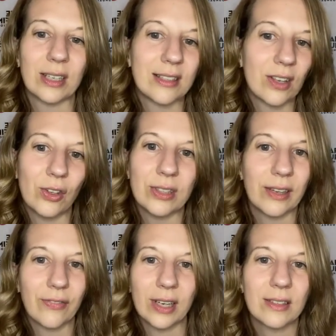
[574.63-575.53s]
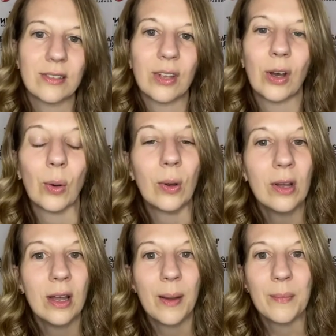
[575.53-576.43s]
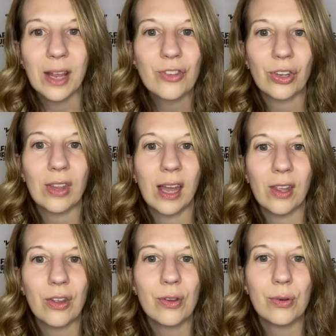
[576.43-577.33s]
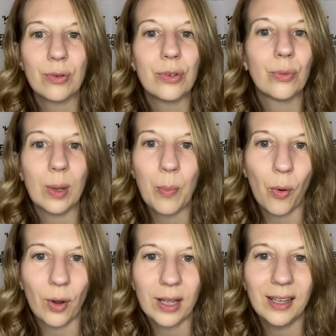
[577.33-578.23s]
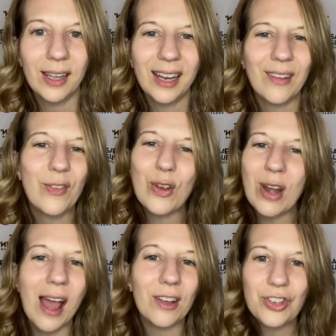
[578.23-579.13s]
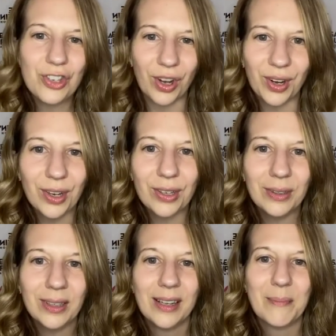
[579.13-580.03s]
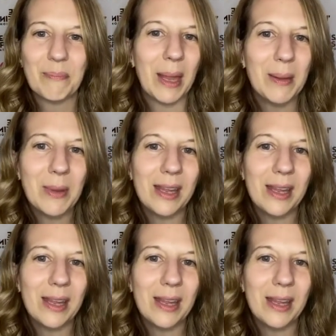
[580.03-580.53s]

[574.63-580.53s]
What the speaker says: It's all different. So make sure that you do report it. And if you're not sure, maybe